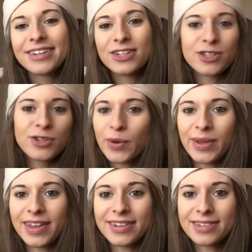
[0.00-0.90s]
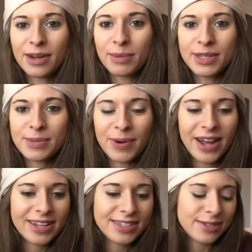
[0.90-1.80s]
just knowing that it's gonna be a
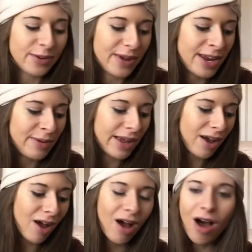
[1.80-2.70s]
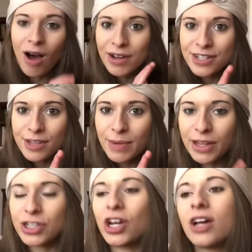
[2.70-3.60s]
surprise. So anyway, on to the
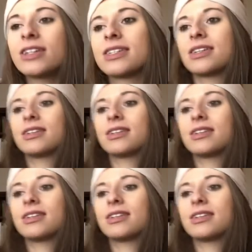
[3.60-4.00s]
belly shot.